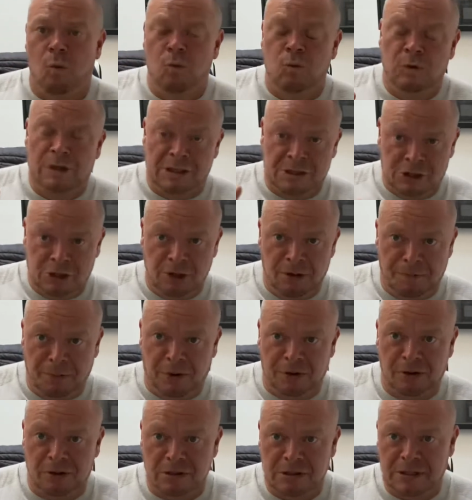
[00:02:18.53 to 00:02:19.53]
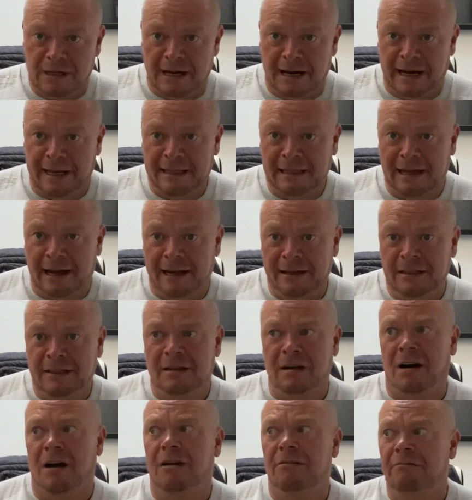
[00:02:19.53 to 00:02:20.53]
there's two products I
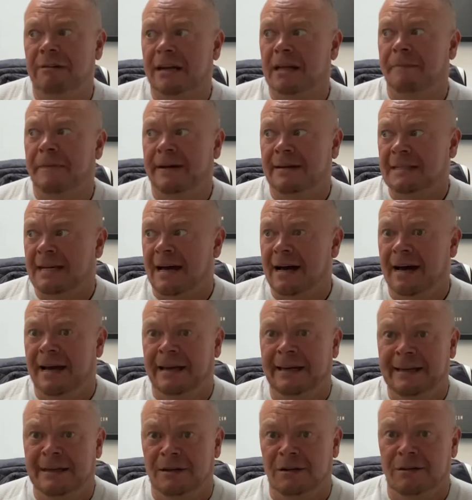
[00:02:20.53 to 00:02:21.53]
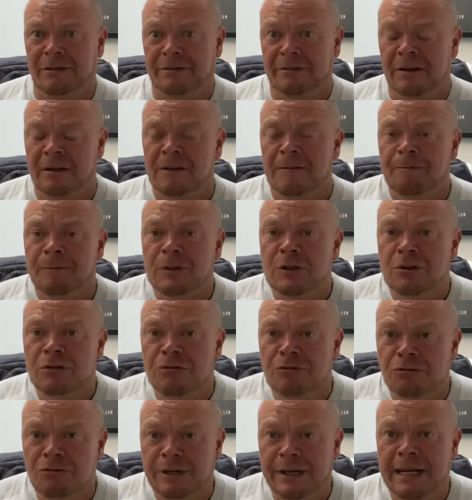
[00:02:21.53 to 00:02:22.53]
can't recommend highly enough to
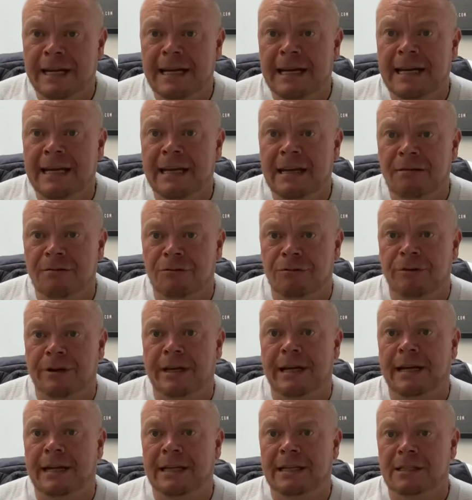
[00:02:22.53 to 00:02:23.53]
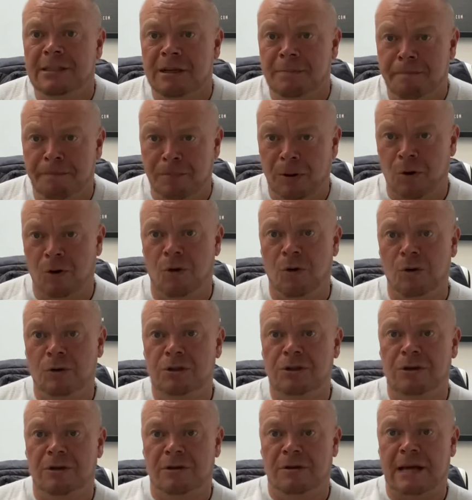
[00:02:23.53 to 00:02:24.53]
really, really
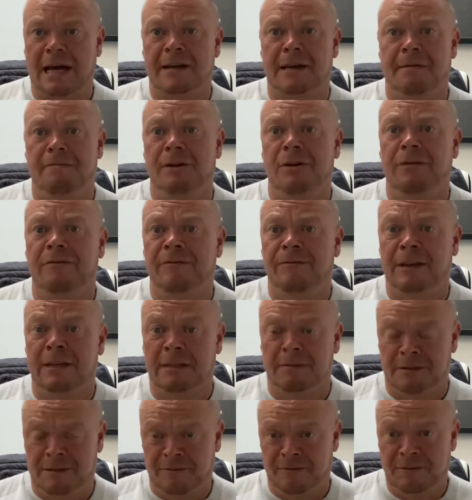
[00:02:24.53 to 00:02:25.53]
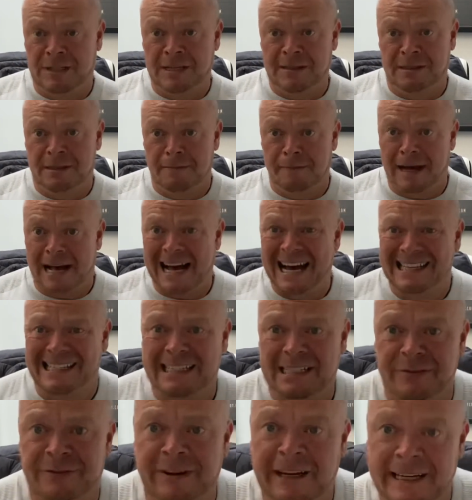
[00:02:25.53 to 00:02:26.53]
support that immune system as
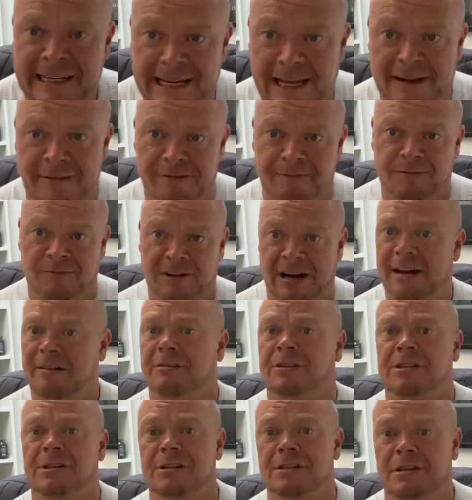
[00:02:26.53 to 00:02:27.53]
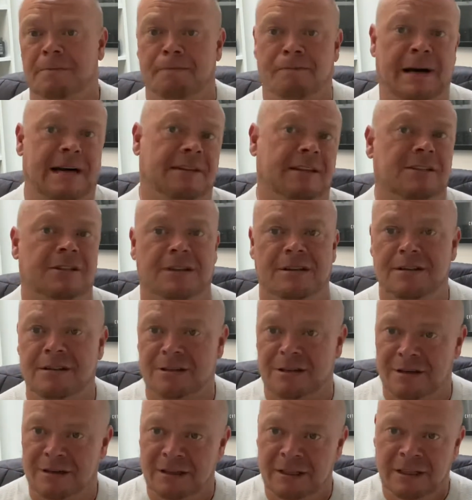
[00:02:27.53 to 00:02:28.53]
it's fighting viruses and
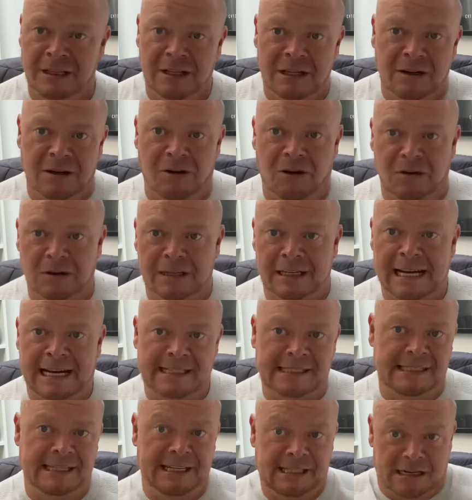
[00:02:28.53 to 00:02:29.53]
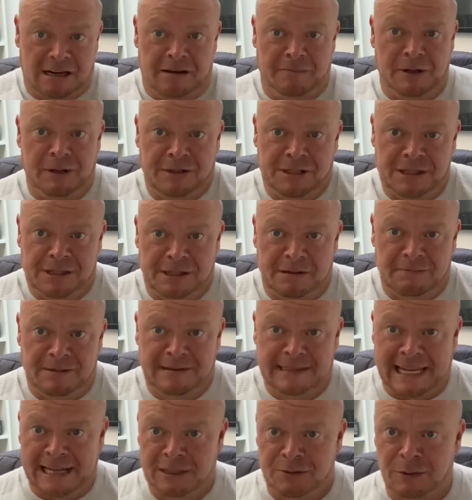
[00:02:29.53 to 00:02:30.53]
pathogens and all the nasties our immune system
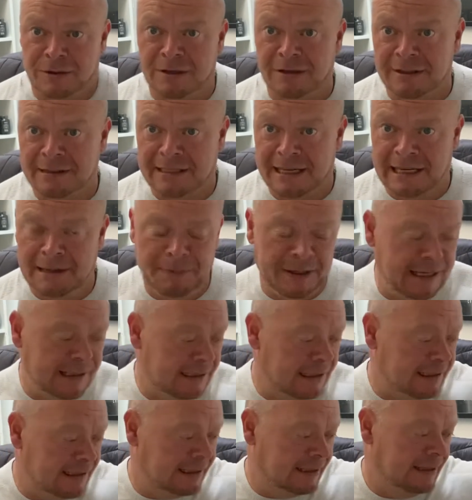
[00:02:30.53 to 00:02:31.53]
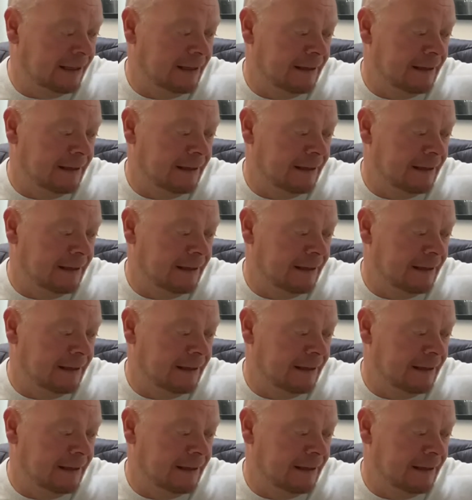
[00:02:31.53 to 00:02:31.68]
deals with on a daily basis.